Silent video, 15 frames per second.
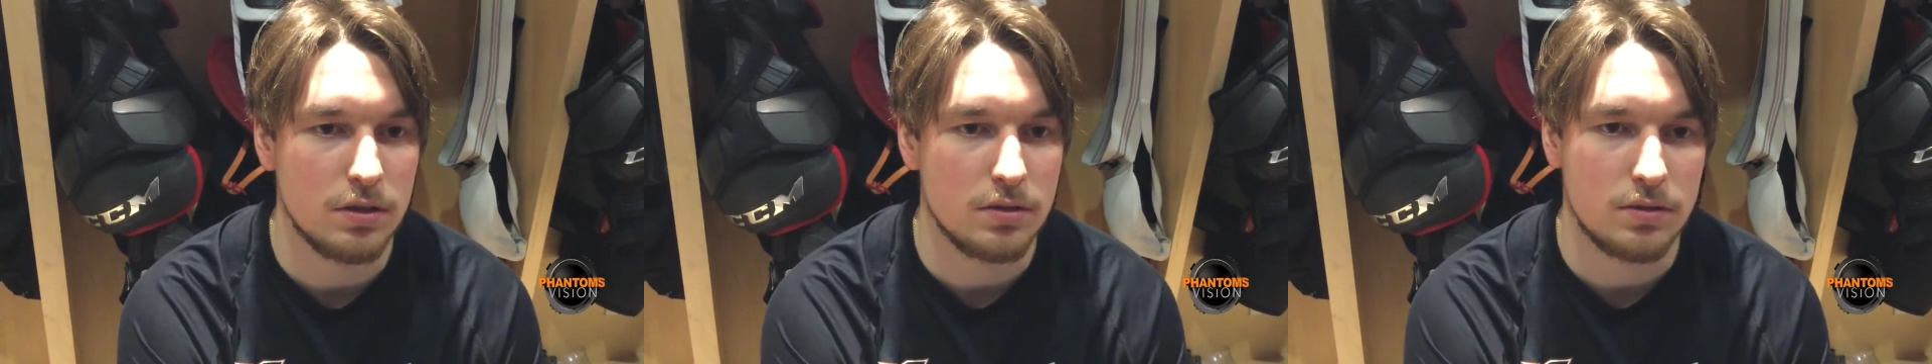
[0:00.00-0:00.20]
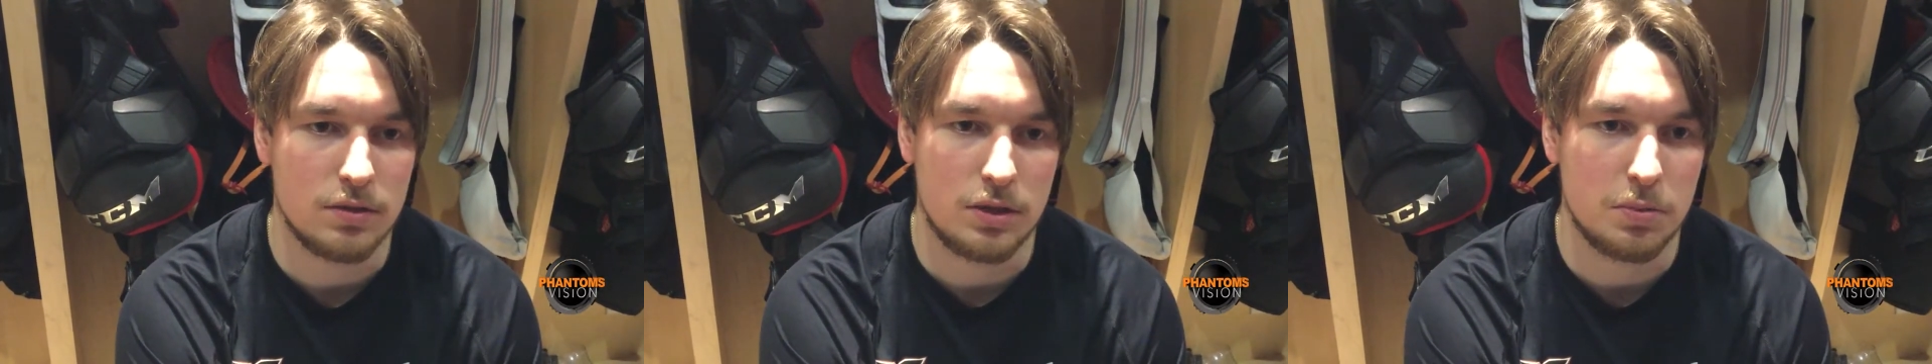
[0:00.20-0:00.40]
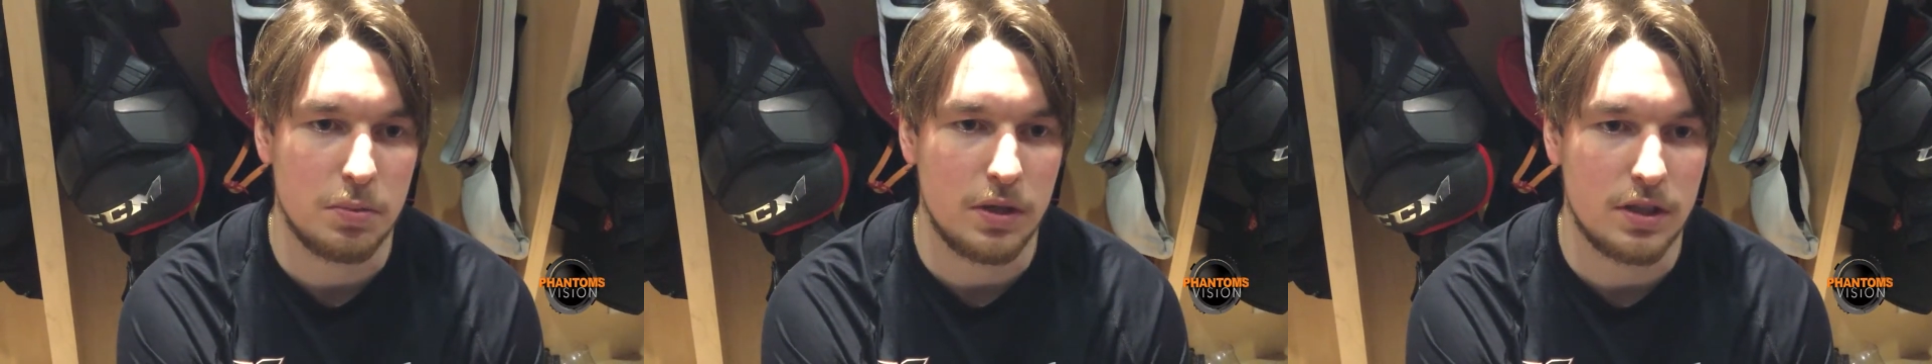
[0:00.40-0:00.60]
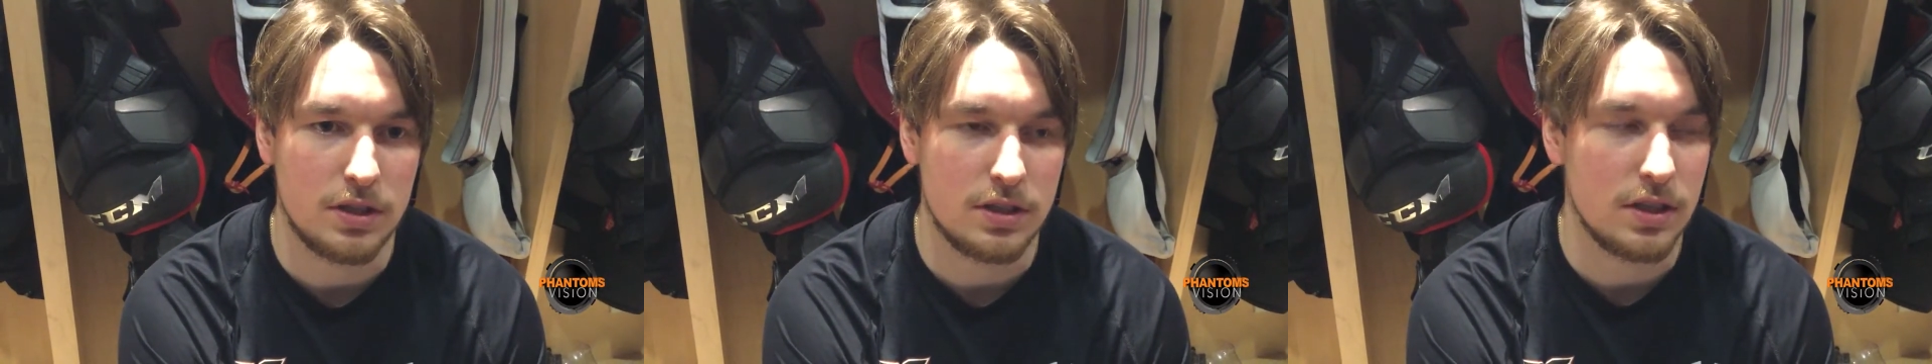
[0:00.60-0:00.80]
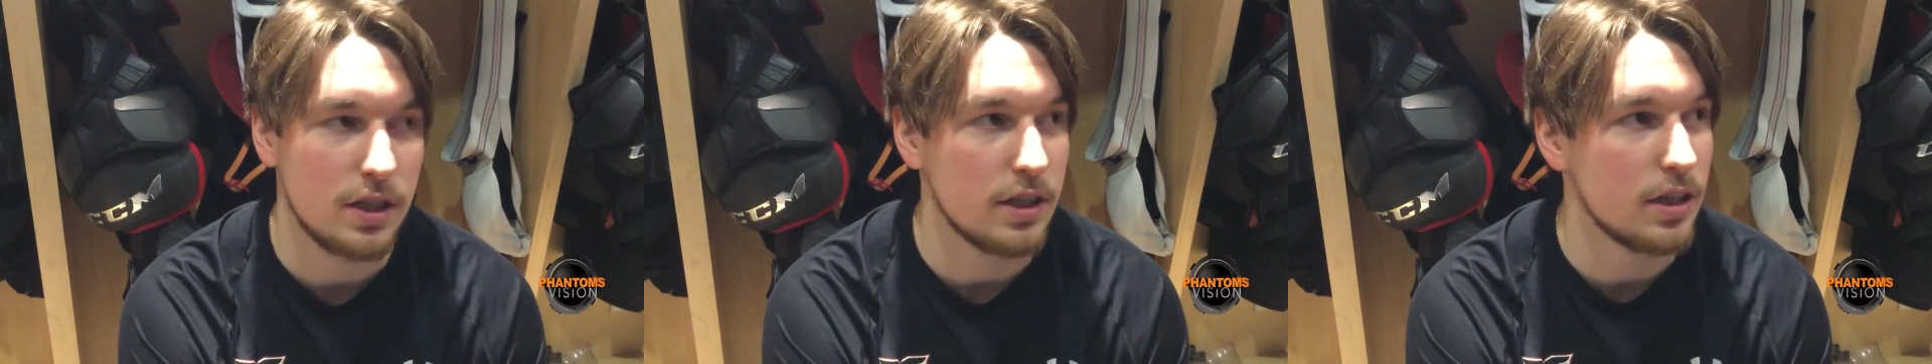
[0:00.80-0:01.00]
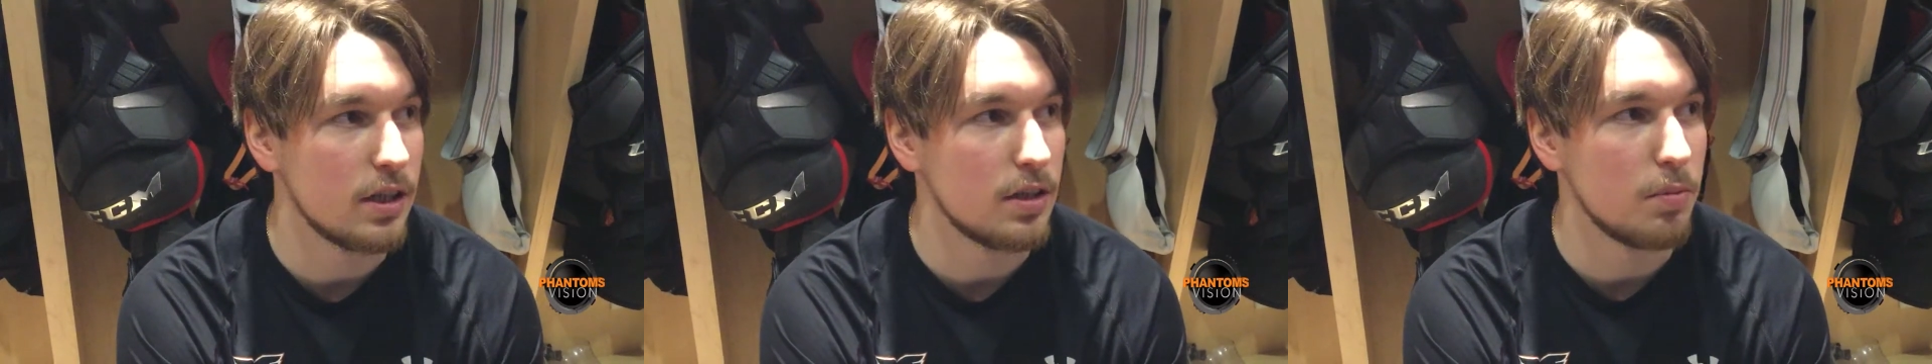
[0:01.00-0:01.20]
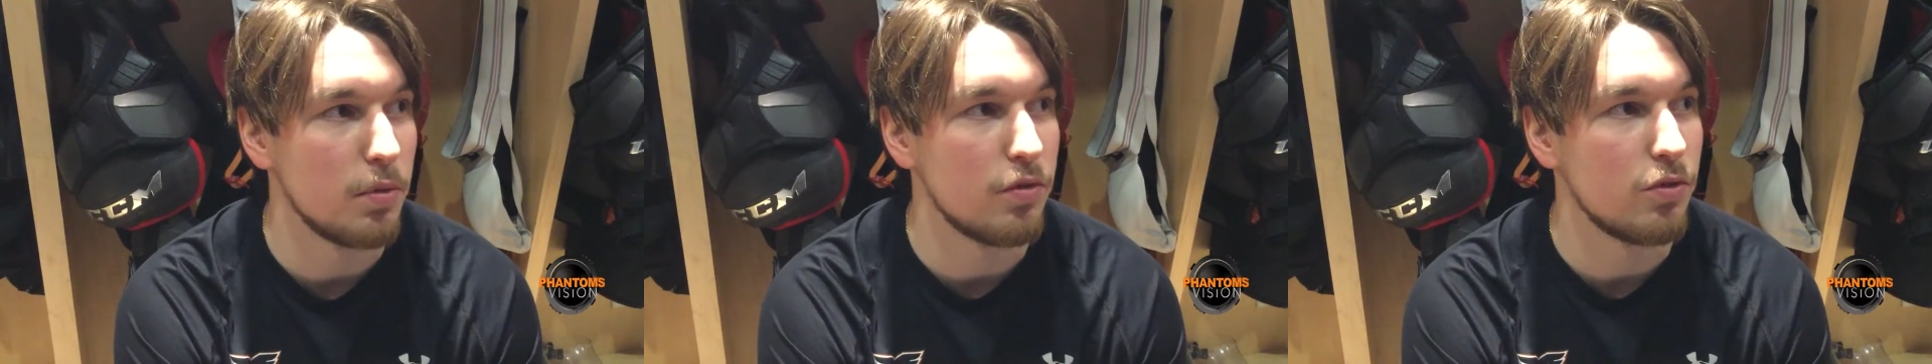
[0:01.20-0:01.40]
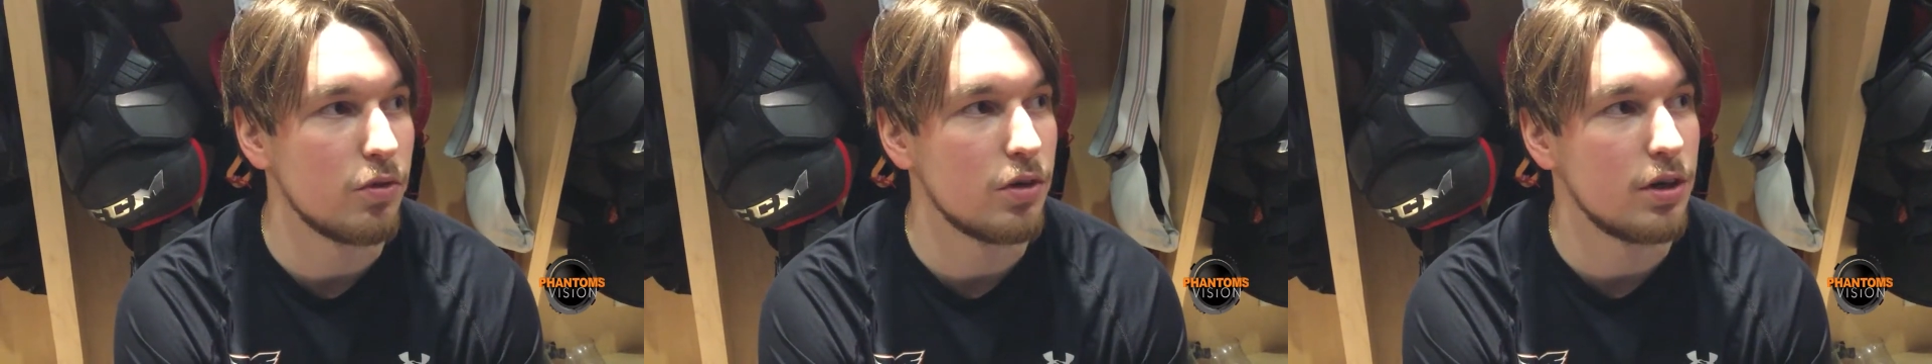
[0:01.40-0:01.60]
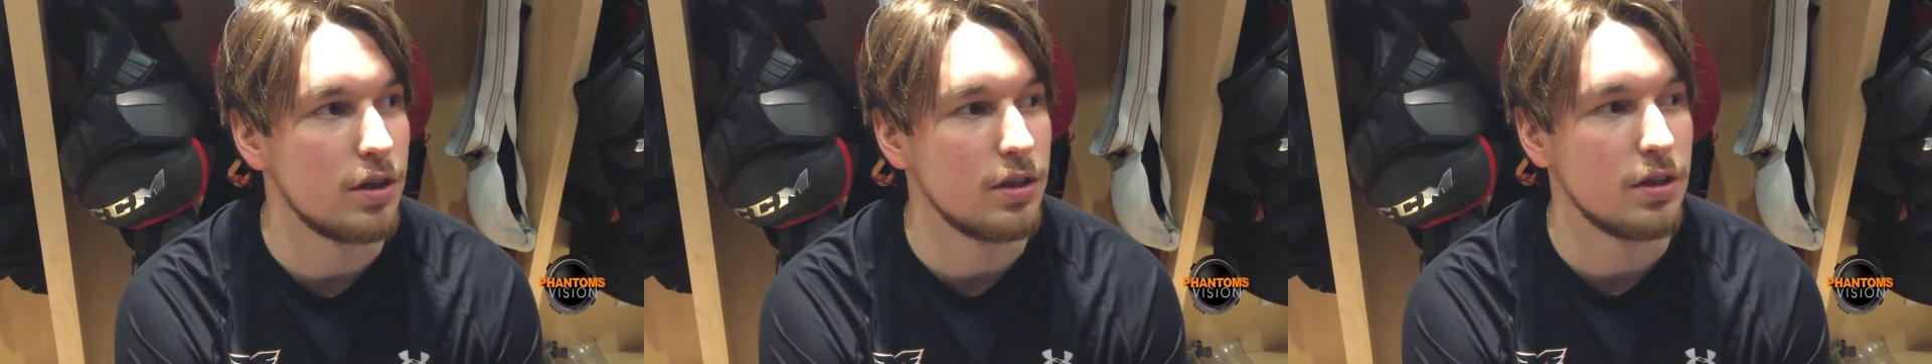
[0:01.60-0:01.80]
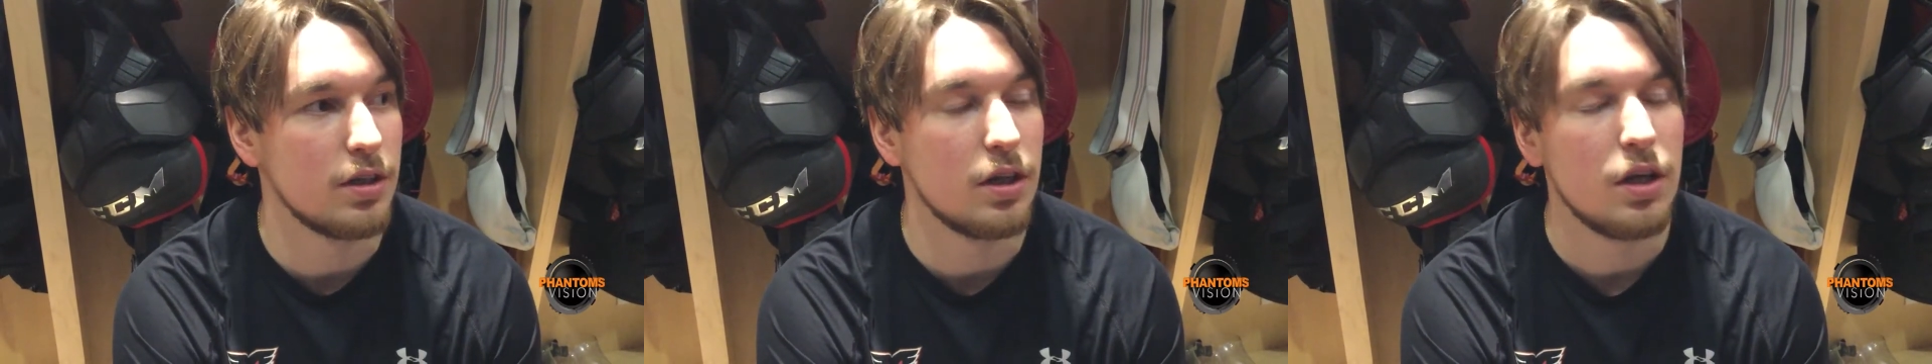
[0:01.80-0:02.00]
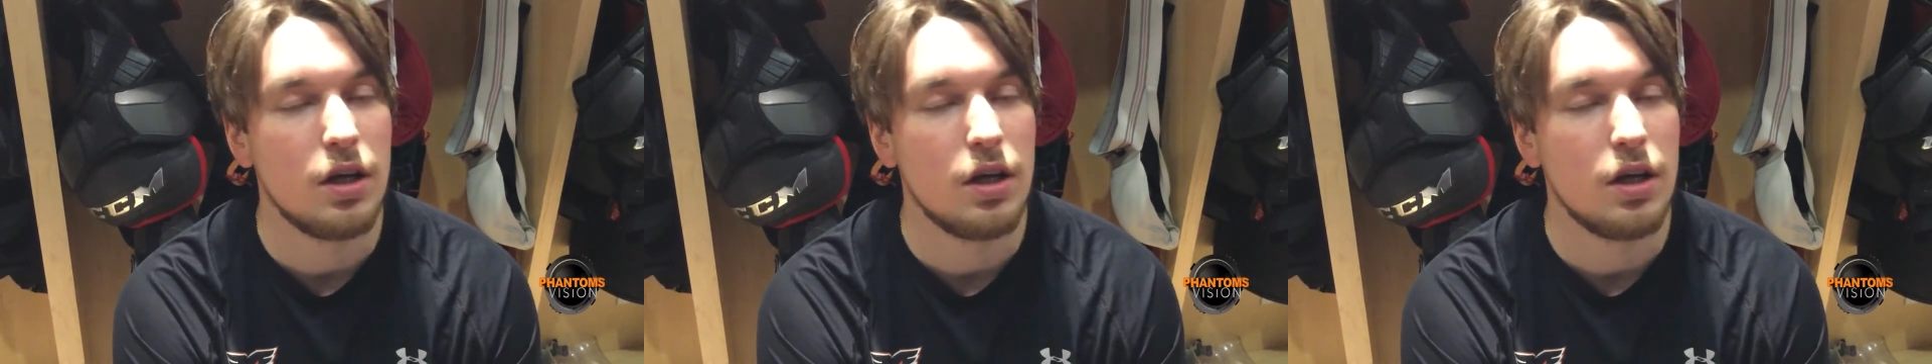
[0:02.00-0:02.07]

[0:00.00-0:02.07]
experience like that before, and uh,